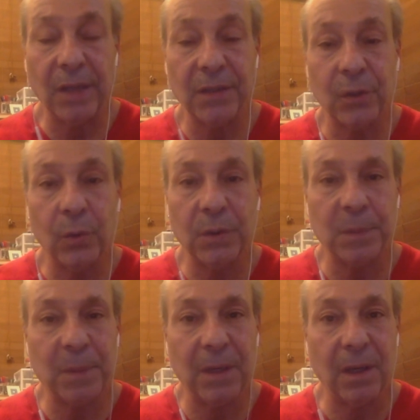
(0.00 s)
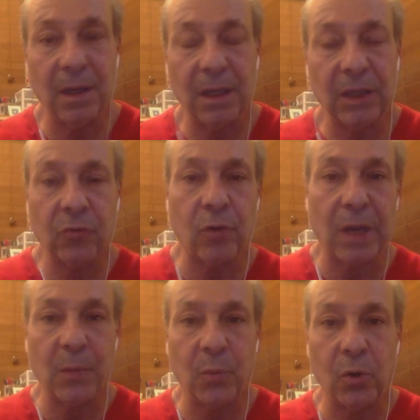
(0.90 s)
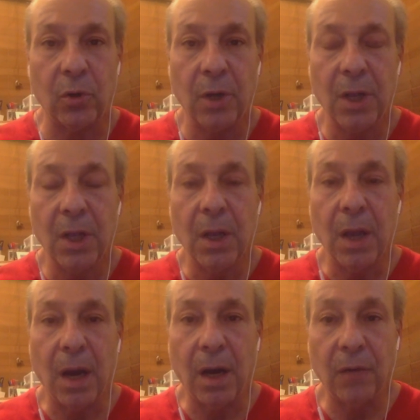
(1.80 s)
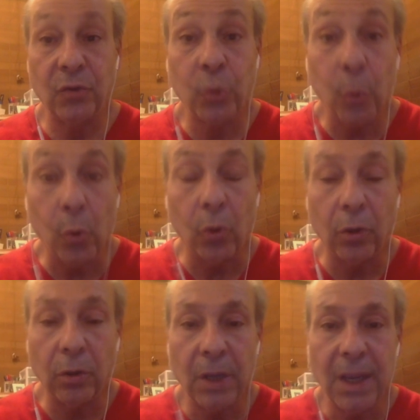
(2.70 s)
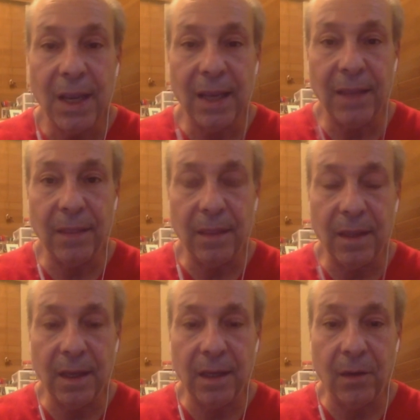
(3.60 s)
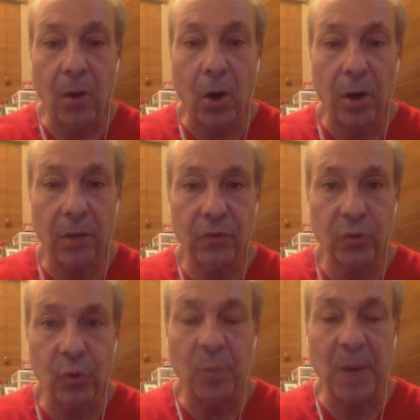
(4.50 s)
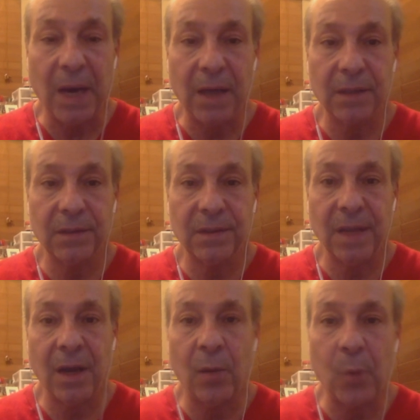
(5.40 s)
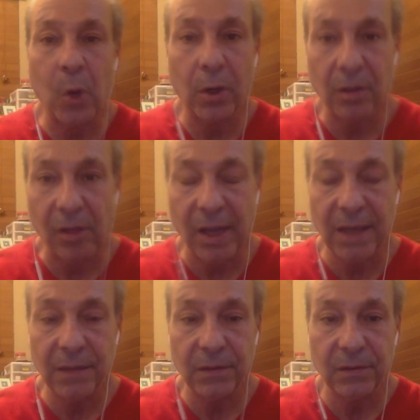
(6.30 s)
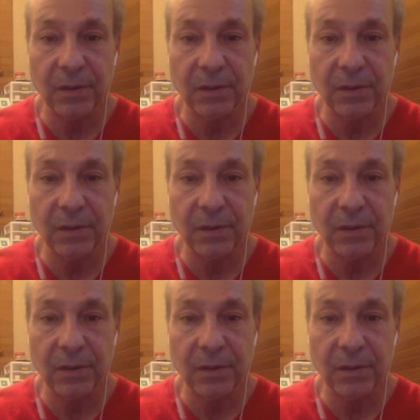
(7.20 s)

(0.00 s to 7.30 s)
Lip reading: So it's been an incredible tool in our toolbox to help our clients